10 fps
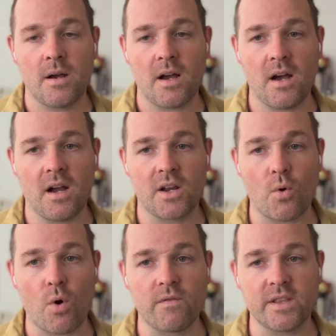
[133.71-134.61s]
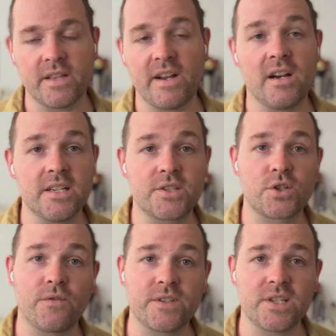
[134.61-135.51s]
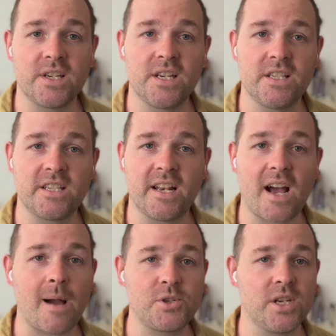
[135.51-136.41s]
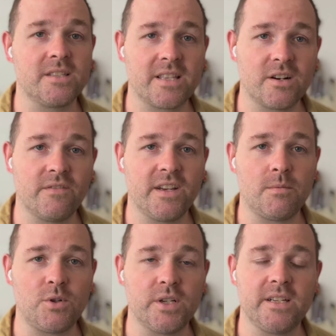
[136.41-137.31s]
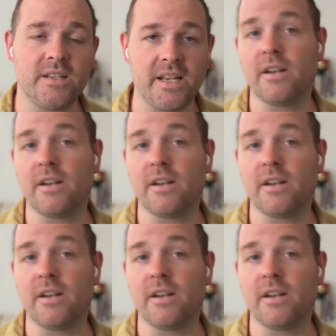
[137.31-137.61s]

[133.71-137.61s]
go over the various surfaces and options that are available in